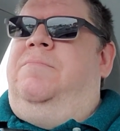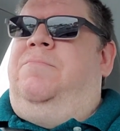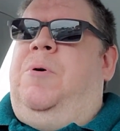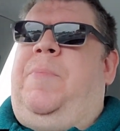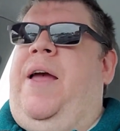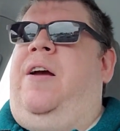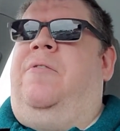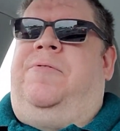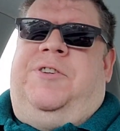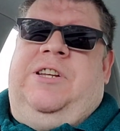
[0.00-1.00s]

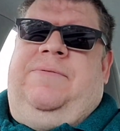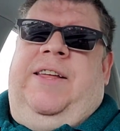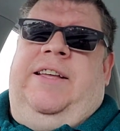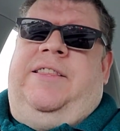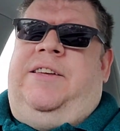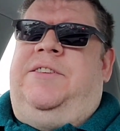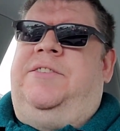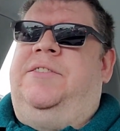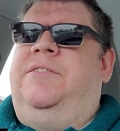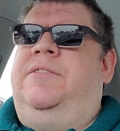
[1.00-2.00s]
prepare for stuff like
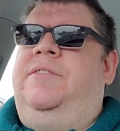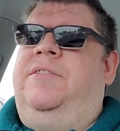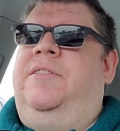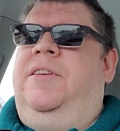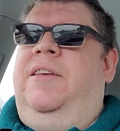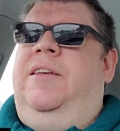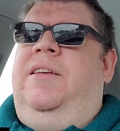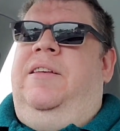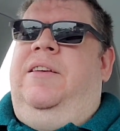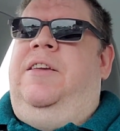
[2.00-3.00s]
this.
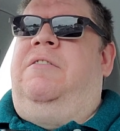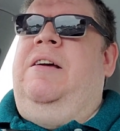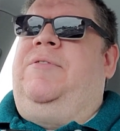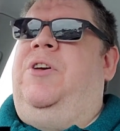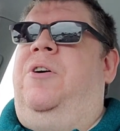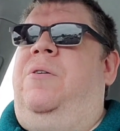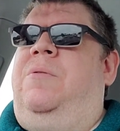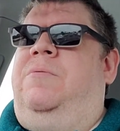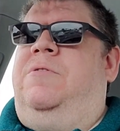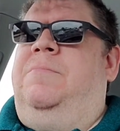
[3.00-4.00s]
You don't have to
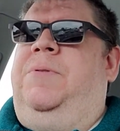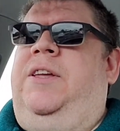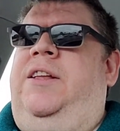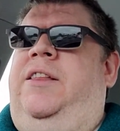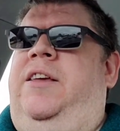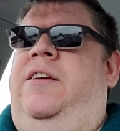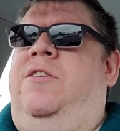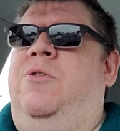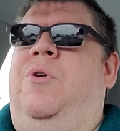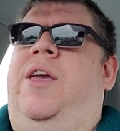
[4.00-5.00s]
go completely
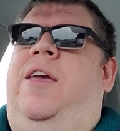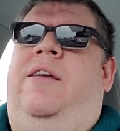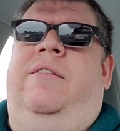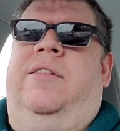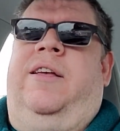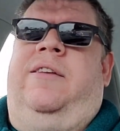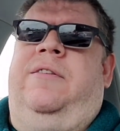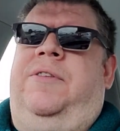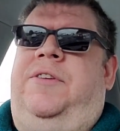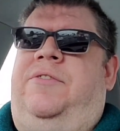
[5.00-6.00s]
kooky, like,
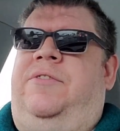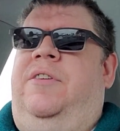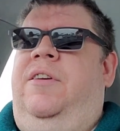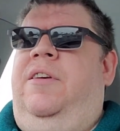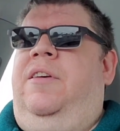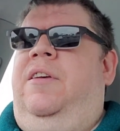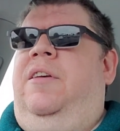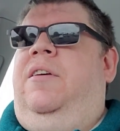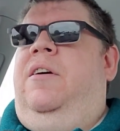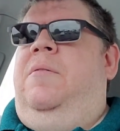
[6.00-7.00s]
these
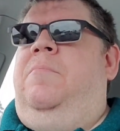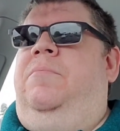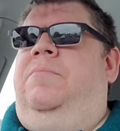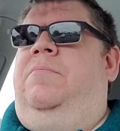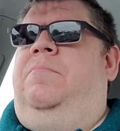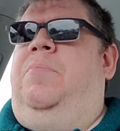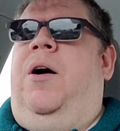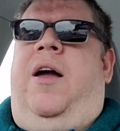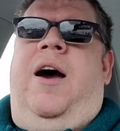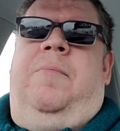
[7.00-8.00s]

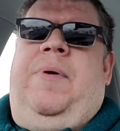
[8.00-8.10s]
bug out